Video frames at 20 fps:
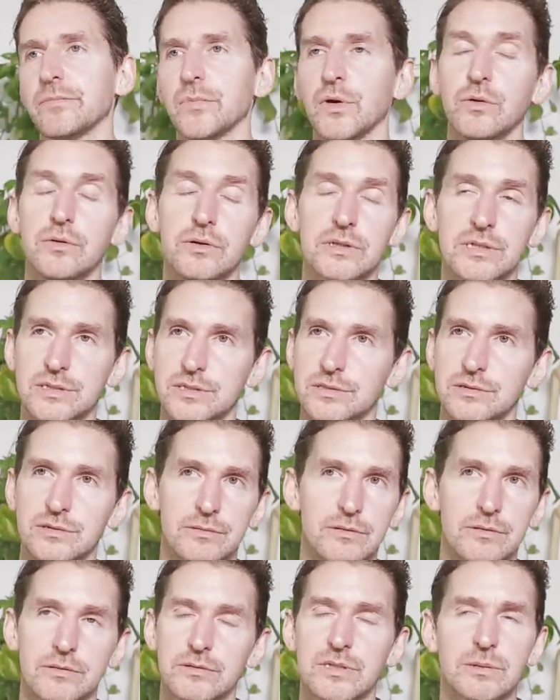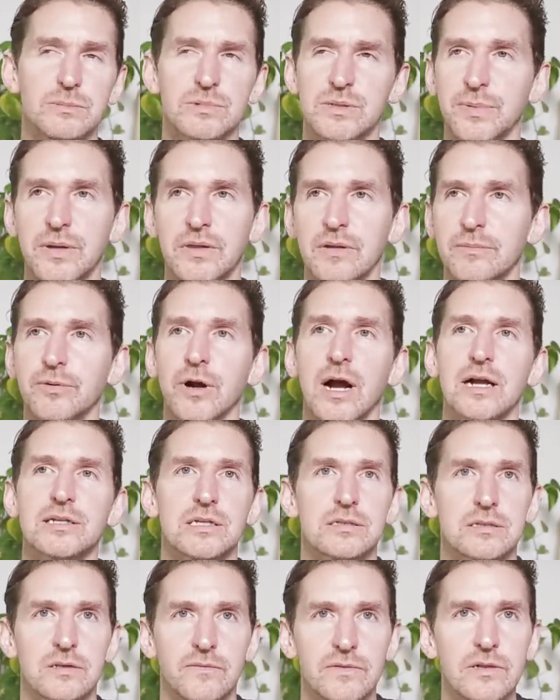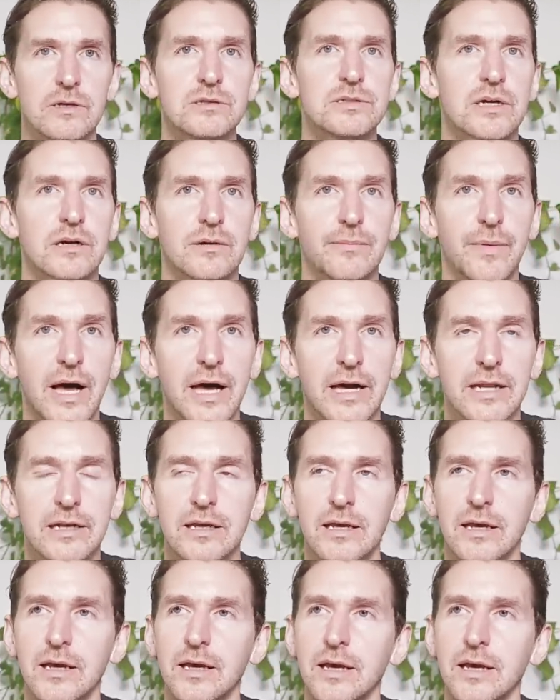who seems to be in the process of losing her mind,